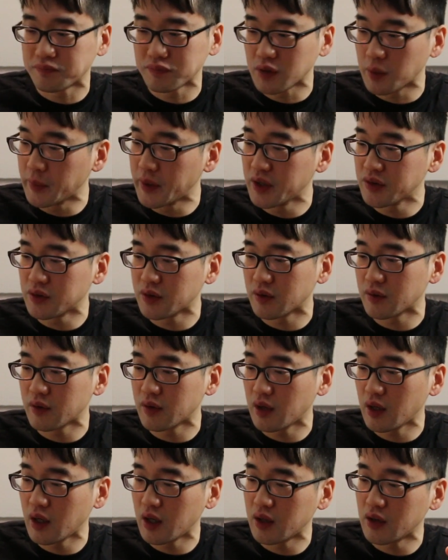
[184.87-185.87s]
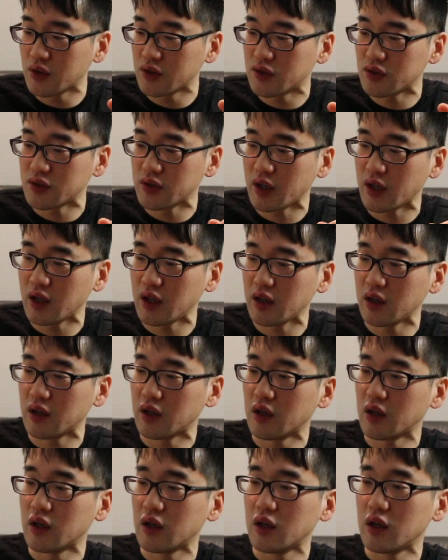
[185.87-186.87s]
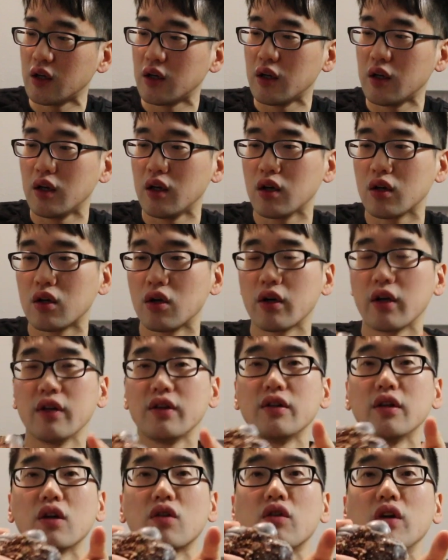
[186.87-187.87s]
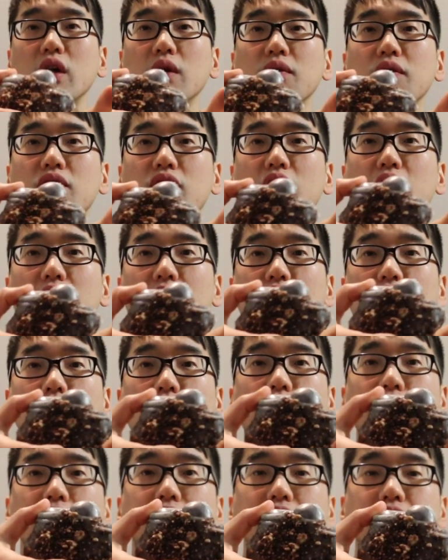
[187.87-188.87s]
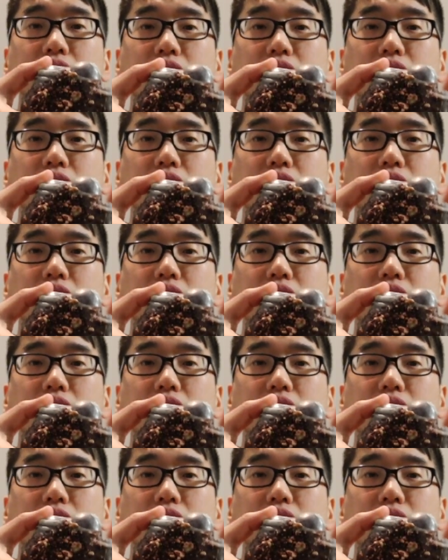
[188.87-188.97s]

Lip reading: Amazing. And this is a cookies and cream varietal.